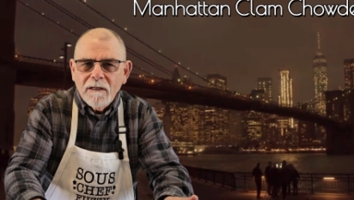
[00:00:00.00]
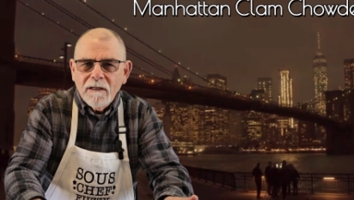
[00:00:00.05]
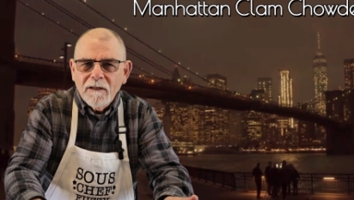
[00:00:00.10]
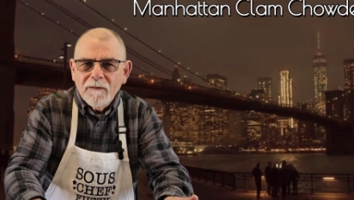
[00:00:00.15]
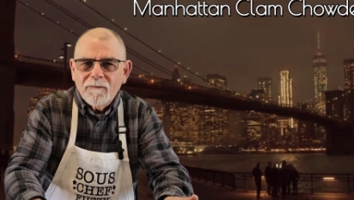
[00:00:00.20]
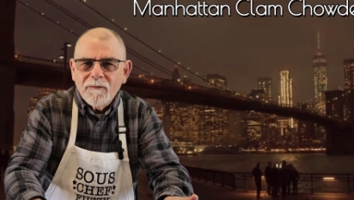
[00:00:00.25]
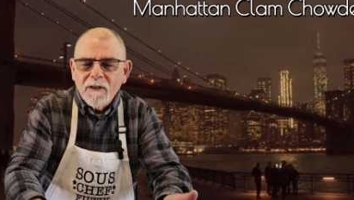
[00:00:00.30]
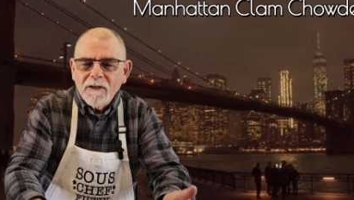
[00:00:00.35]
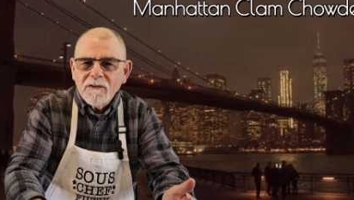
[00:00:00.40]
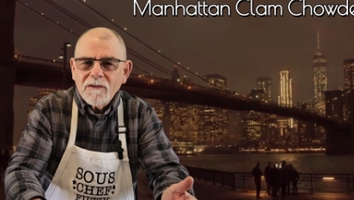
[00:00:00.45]

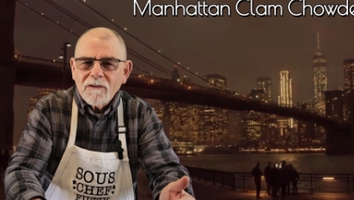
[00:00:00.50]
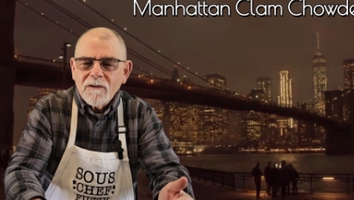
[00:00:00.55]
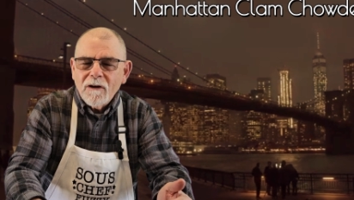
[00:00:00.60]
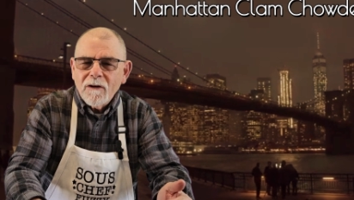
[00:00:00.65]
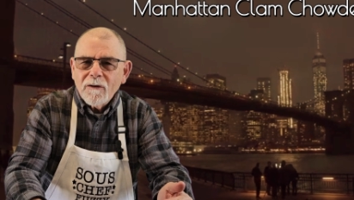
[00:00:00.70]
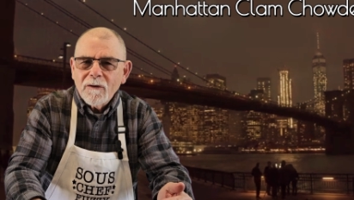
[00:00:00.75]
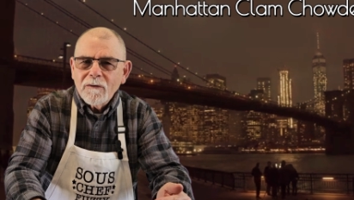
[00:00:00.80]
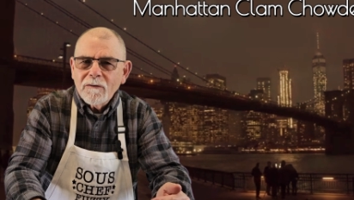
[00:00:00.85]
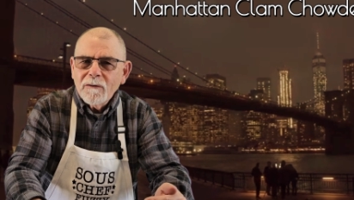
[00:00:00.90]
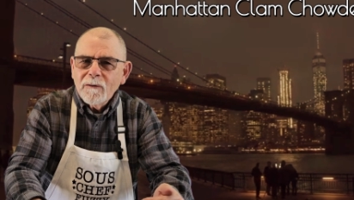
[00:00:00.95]
if they
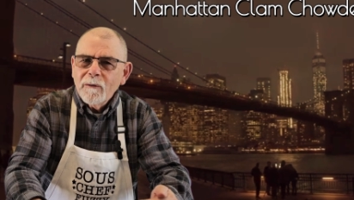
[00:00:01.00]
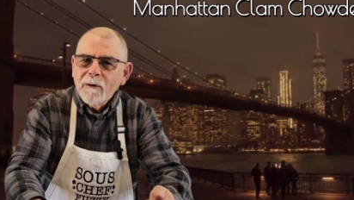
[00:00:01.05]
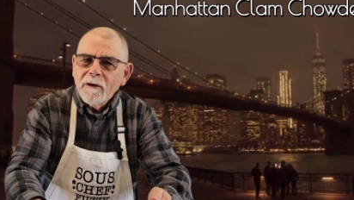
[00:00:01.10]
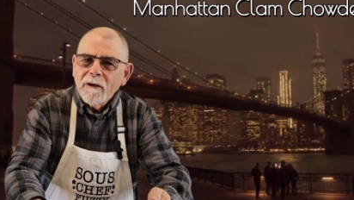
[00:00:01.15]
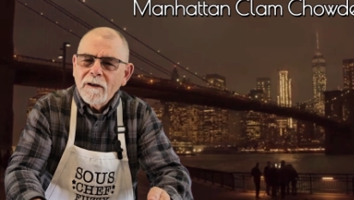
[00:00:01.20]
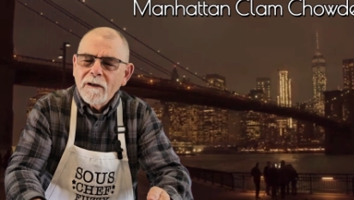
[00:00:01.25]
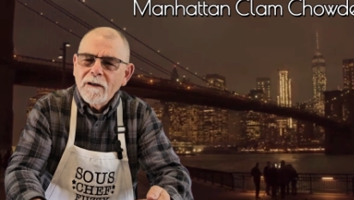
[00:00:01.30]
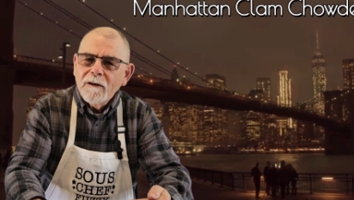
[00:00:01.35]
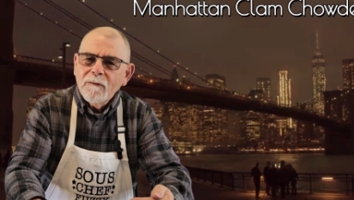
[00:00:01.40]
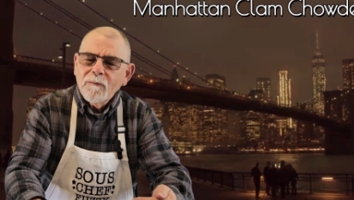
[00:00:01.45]
started
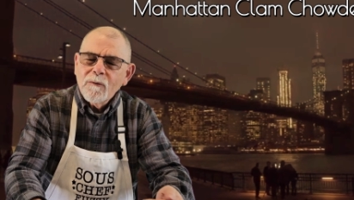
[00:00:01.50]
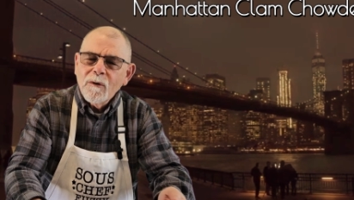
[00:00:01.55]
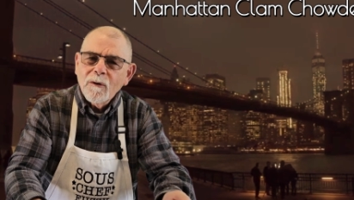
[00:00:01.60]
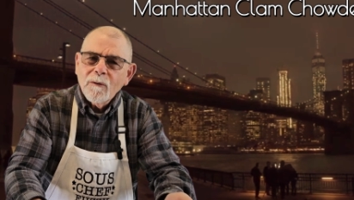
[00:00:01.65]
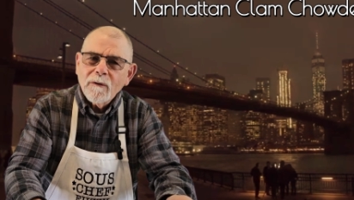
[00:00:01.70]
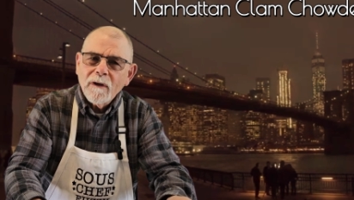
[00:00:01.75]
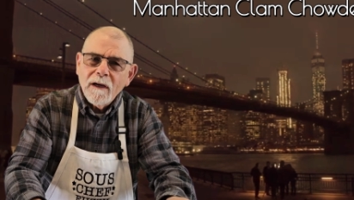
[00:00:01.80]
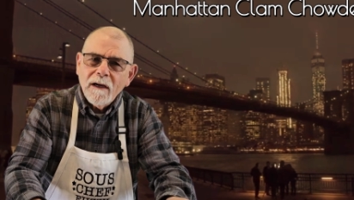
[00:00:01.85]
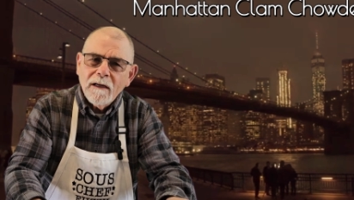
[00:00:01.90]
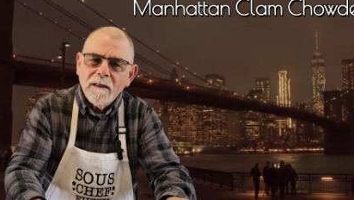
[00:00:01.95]
doing it in
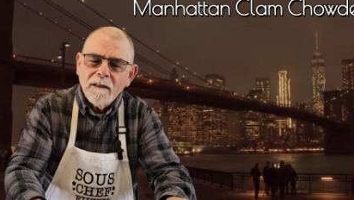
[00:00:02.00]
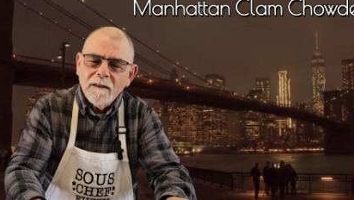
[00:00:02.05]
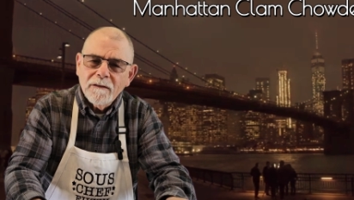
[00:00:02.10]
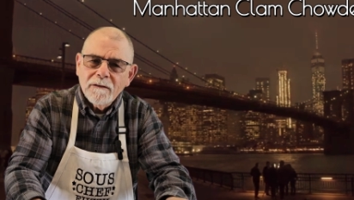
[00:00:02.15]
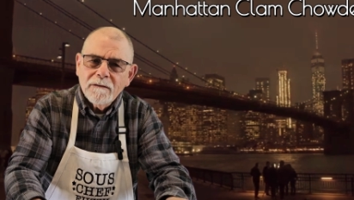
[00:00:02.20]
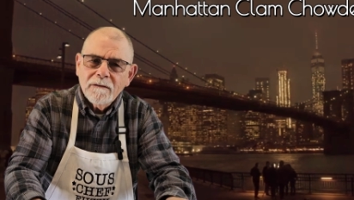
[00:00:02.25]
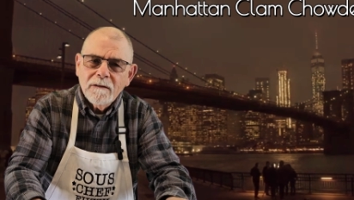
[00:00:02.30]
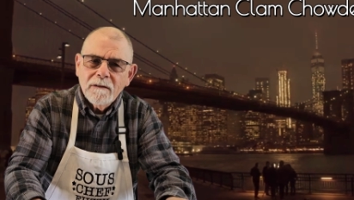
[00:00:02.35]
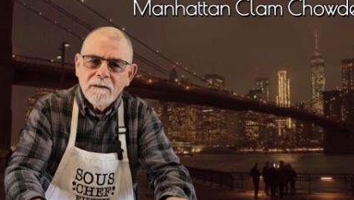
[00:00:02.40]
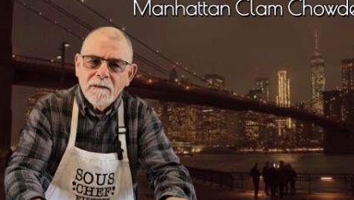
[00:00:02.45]
Rhode Island?